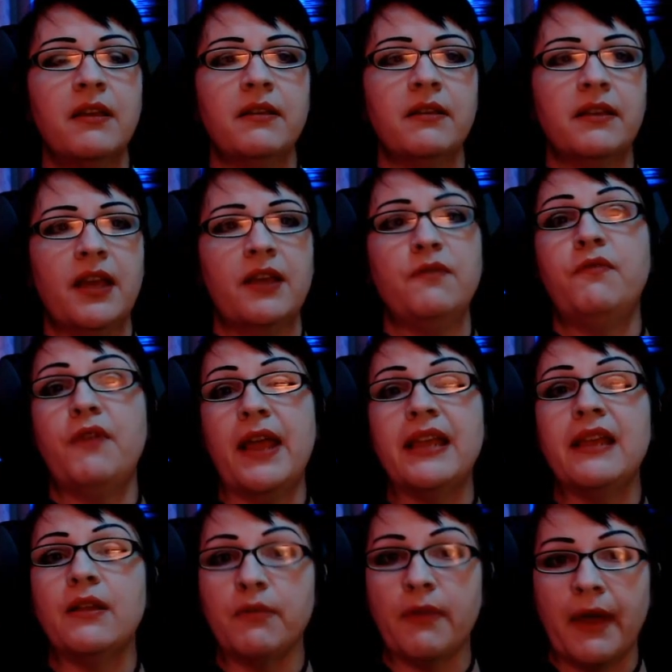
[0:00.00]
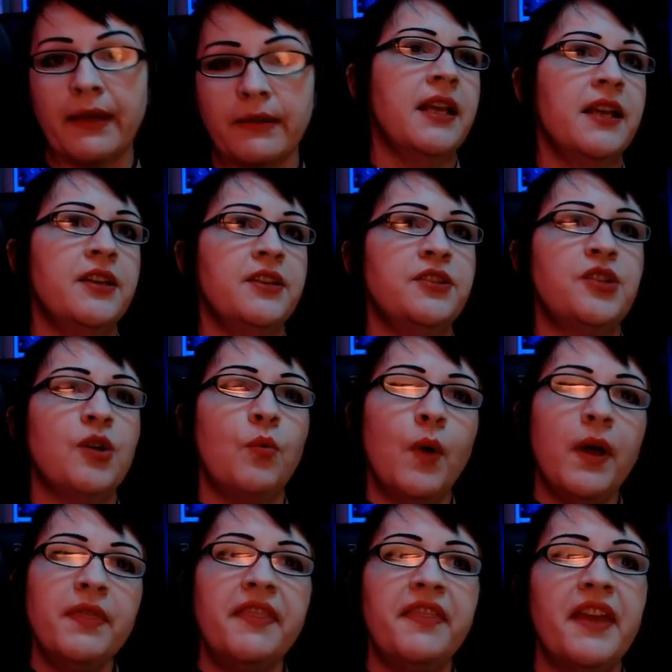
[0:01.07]
conveying that. So
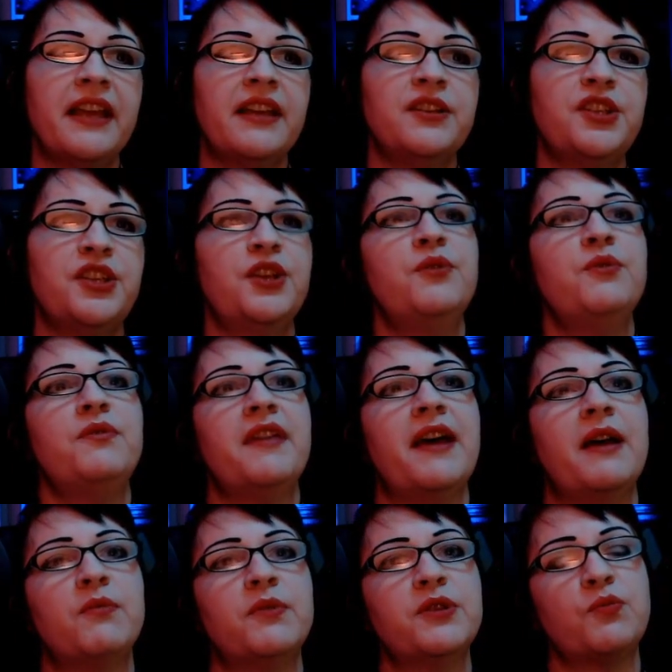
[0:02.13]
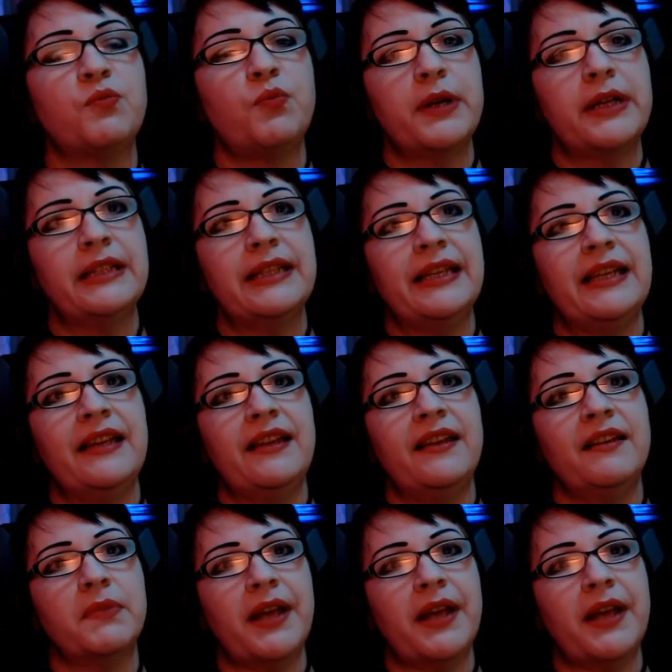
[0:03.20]
one thing too that was really